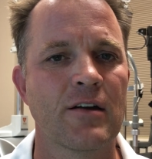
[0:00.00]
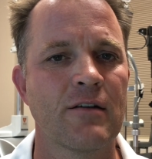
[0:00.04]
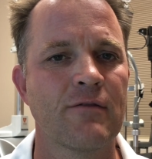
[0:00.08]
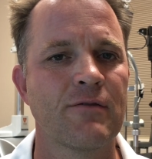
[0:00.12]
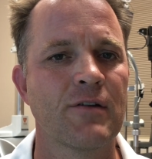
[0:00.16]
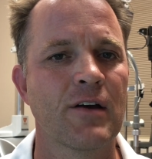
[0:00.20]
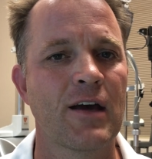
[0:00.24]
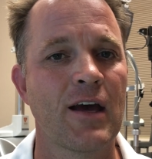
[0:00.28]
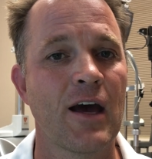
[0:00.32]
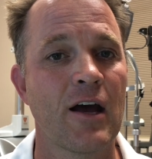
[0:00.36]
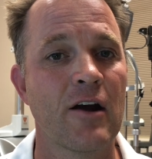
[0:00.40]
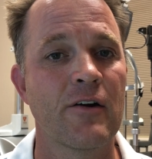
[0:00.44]
If
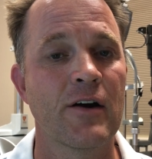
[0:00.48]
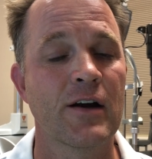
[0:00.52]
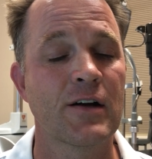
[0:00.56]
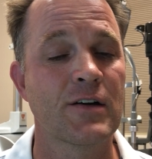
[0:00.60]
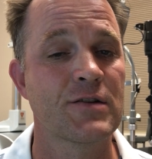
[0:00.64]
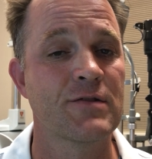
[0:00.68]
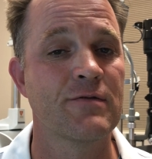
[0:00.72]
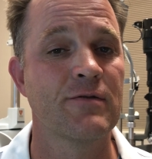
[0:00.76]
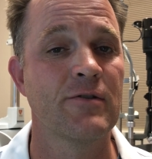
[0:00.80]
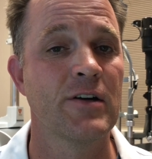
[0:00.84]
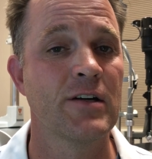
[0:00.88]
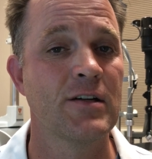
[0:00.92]
the cataract
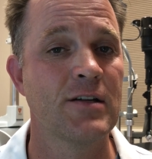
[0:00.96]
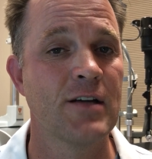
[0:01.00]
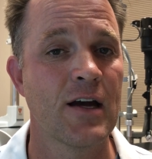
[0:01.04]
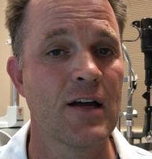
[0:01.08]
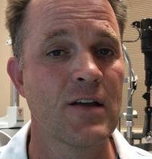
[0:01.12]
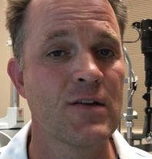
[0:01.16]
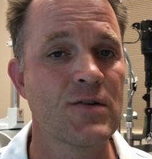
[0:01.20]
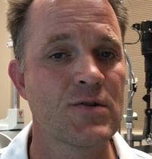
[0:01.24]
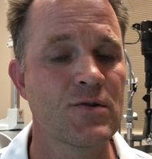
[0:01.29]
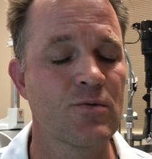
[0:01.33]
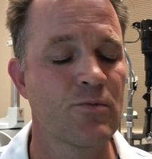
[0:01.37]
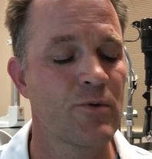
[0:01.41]
is very
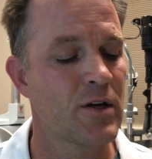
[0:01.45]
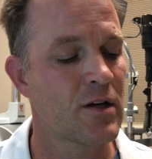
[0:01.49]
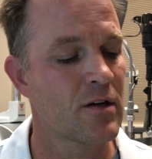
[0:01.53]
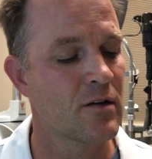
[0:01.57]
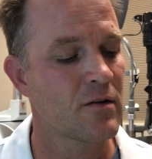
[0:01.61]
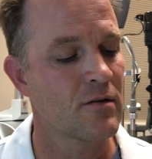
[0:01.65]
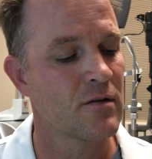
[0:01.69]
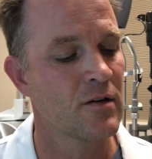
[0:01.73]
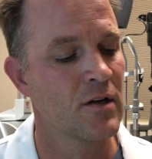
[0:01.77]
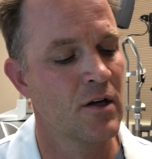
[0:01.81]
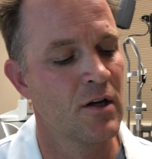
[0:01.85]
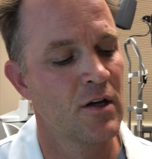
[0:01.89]
dense, we
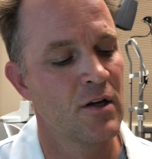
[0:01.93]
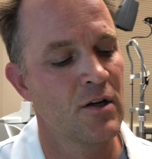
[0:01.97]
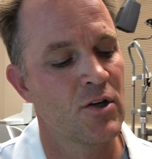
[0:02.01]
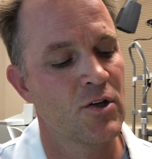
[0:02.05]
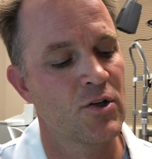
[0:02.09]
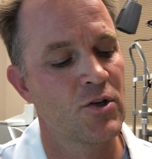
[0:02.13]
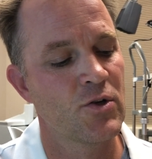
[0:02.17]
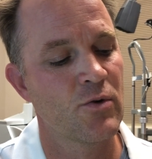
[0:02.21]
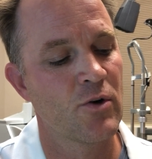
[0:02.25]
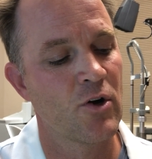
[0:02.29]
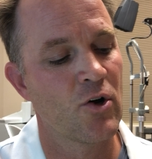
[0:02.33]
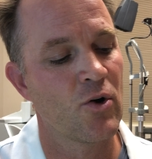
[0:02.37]
can
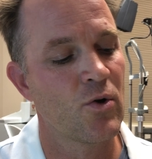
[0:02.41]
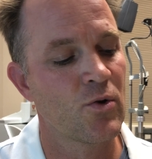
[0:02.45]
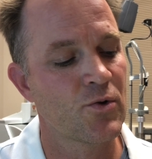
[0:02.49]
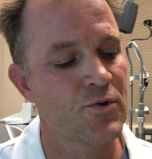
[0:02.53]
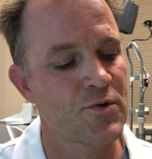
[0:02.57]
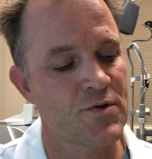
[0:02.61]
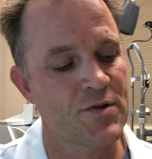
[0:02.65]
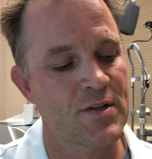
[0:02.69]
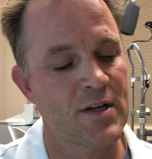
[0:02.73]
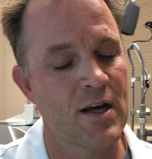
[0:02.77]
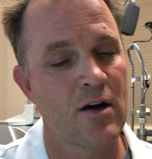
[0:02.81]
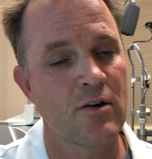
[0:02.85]
do an
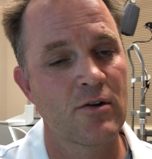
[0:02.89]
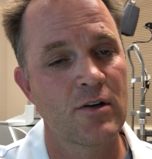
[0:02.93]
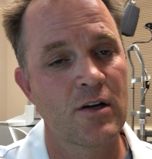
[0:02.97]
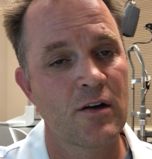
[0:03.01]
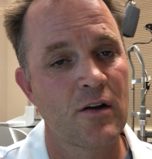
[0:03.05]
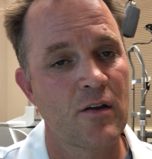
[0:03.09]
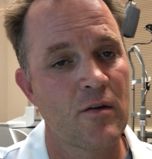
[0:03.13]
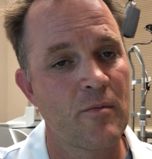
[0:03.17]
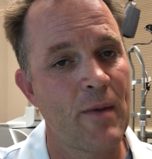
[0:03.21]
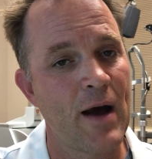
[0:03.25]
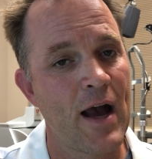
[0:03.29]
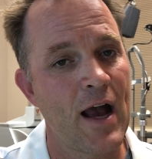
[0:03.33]
ultrasound
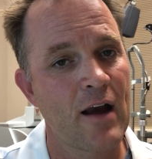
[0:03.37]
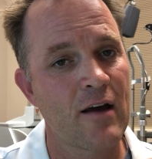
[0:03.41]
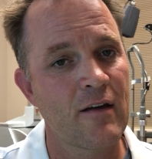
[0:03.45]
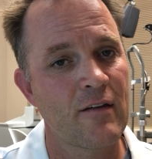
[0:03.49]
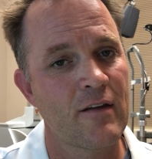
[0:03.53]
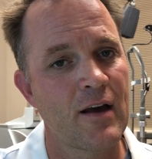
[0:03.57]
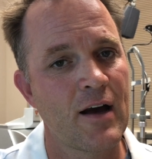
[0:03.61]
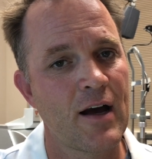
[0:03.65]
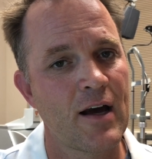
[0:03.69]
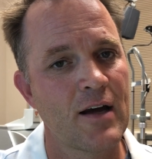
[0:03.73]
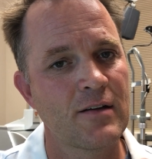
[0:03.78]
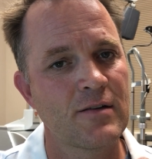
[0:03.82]
into the back of
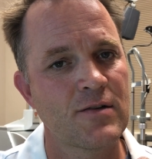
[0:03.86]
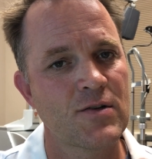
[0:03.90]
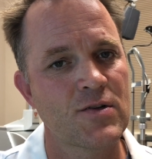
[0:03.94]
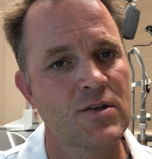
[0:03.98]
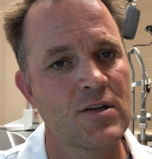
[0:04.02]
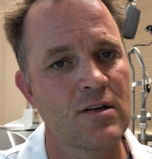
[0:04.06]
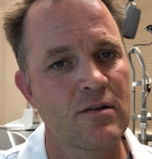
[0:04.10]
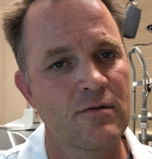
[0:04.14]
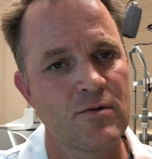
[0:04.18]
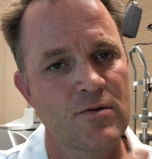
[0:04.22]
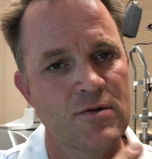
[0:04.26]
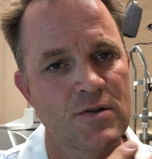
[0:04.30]
the eye to
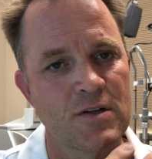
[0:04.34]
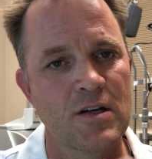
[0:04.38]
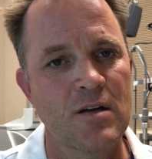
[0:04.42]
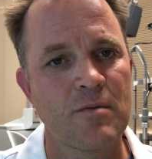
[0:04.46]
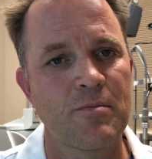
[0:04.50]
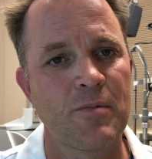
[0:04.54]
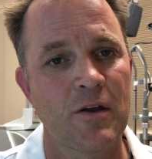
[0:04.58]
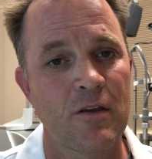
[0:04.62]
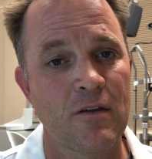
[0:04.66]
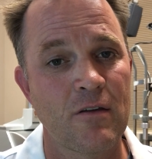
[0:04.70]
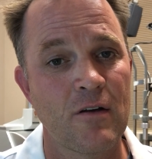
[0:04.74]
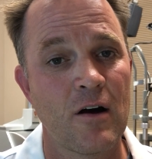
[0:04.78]
see if there's any
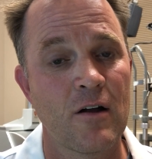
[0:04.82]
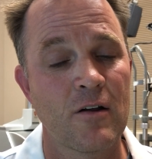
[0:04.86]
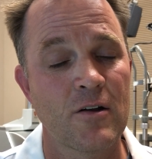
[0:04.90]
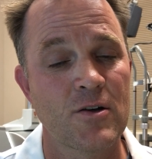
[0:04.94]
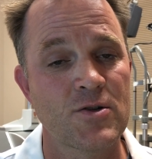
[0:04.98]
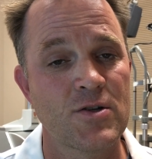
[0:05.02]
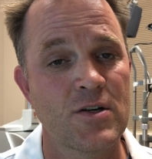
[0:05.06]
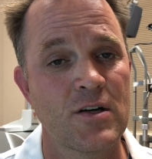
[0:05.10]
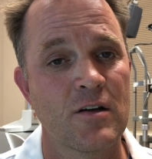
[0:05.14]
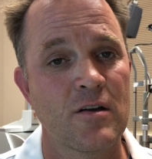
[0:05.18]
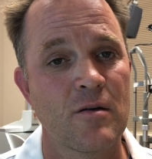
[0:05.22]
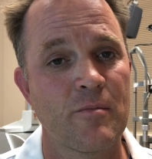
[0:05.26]

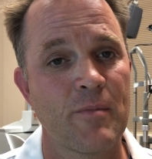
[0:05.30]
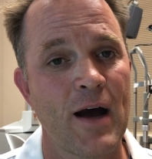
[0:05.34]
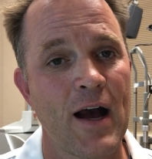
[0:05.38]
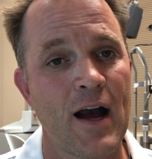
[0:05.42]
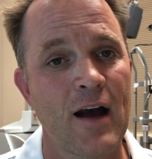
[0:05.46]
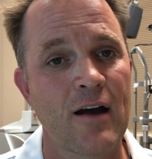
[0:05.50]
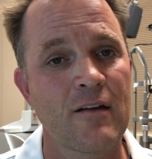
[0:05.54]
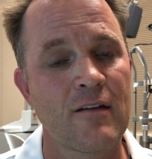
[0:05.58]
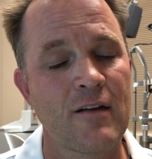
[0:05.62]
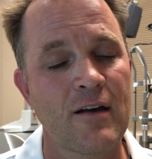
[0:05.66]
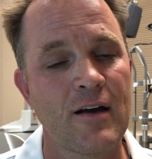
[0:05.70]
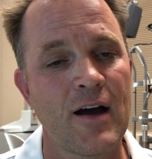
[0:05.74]
pathology in the
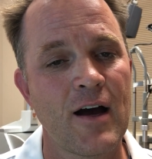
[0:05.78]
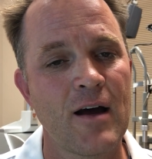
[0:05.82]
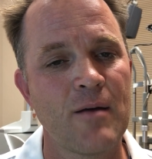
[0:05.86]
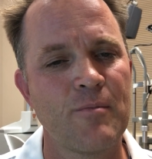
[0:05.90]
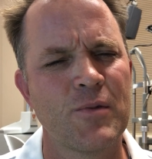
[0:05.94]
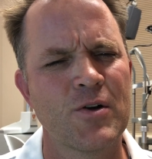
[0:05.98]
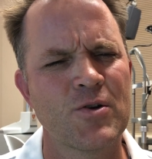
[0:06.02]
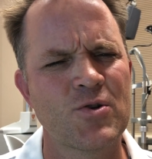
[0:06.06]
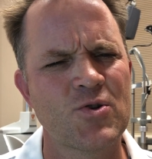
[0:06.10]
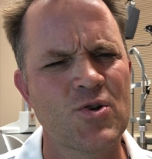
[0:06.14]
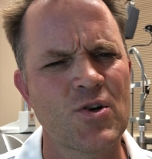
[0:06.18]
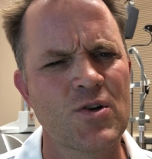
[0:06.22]
back of the eye,
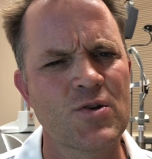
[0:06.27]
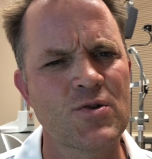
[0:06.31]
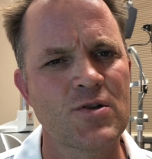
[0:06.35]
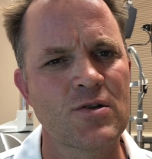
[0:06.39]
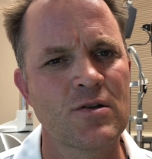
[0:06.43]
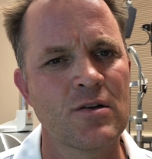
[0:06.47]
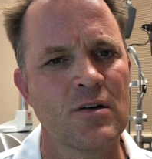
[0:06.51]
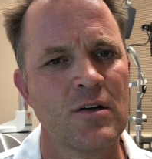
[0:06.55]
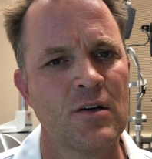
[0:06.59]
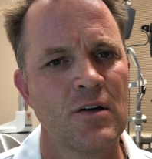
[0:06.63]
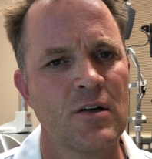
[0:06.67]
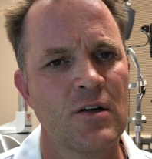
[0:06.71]
but just